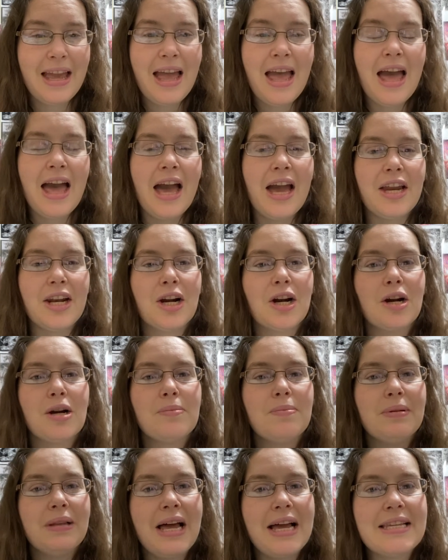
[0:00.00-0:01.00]
And her
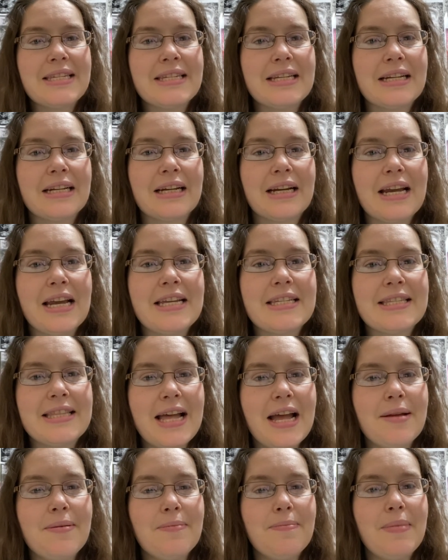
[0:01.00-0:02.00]
blessing is
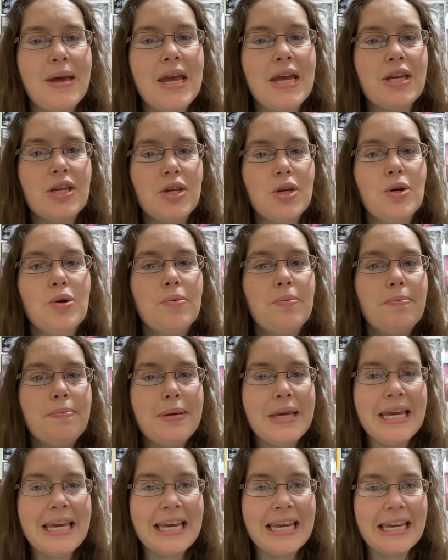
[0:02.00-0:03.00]
that may you
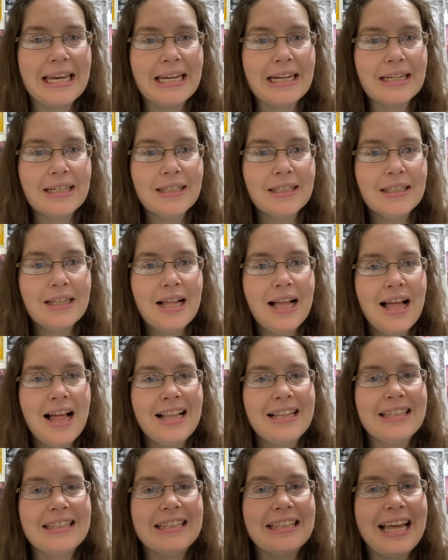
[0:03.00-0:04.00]
be
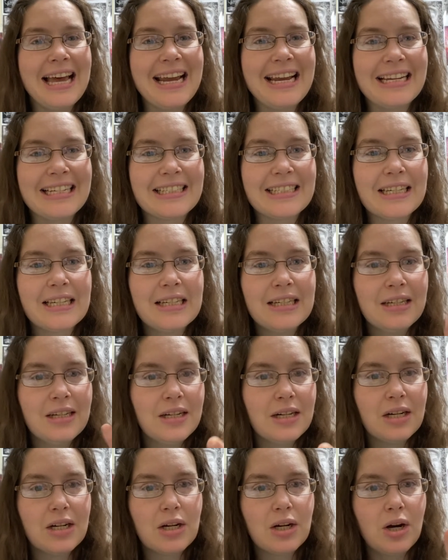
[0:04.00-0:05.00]
light,
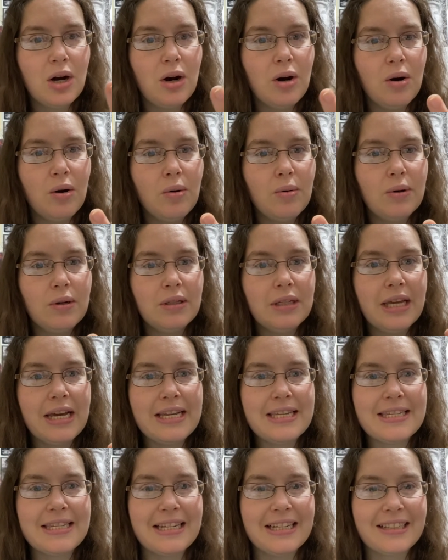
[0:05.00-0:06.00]

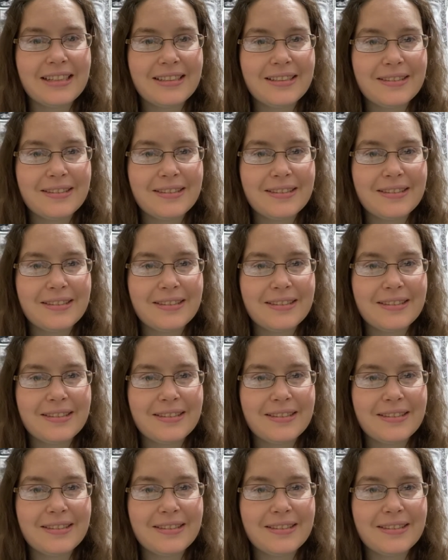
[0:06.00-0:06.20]
coalescing,